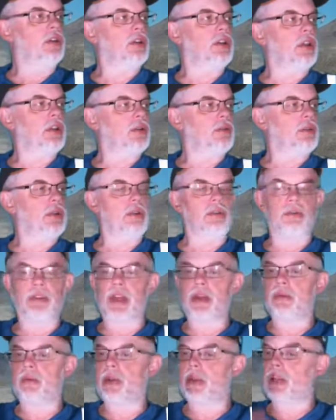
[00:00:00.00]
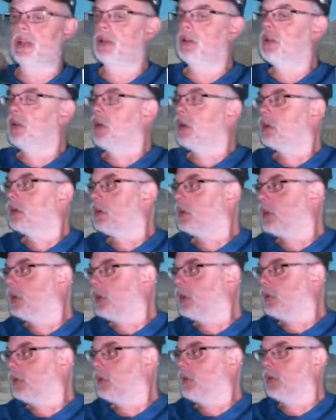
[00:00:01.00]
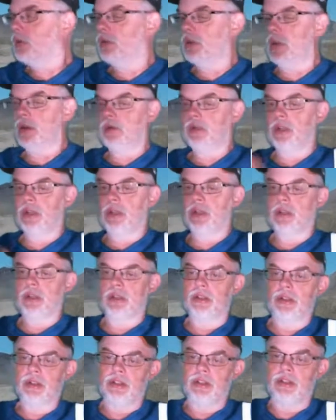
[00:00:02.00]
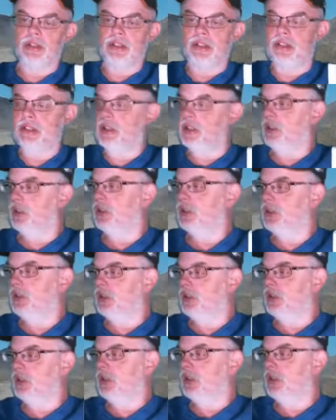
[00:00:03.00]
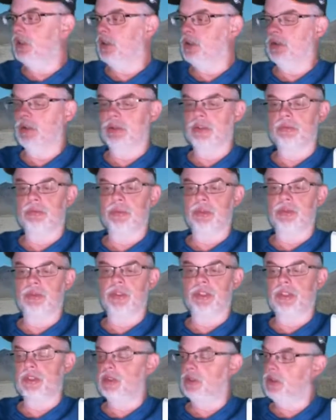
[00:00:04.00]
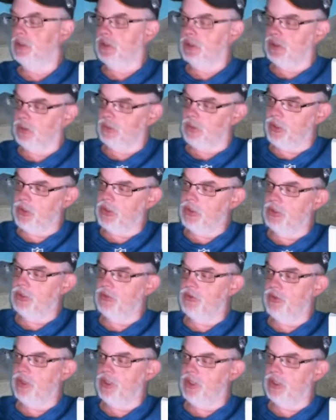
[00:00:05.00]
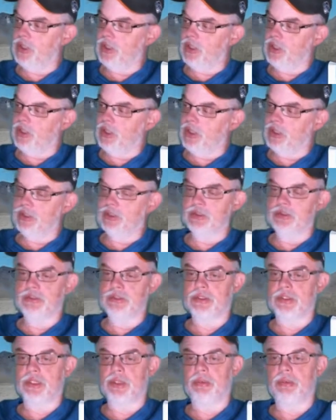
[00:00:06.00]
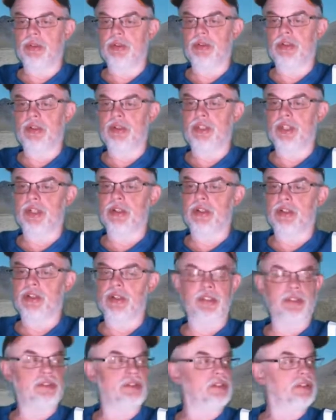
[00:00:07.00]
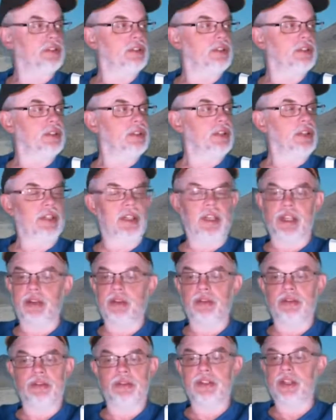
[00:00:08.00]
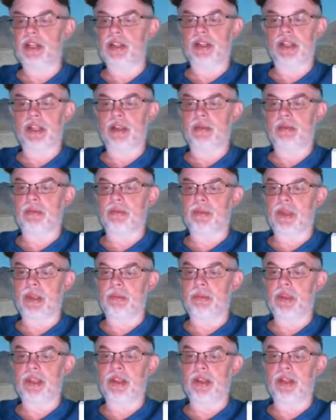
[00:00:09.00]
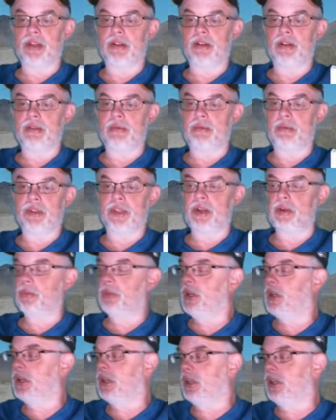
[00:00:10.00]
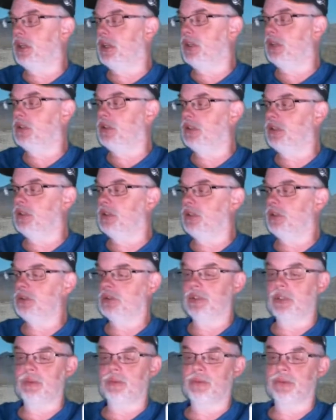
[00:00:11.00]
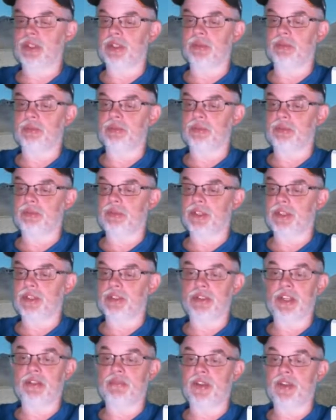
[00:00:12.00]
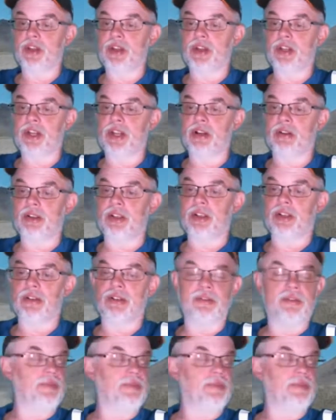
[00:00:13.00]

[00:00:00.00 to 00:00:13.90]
looking out a window that way and a dog looking out a window that way. And of course, Moose is finally, he's sleeping on the chair. He does not like me being here without Becky. He knows something's up. He just ain't figured it out yet.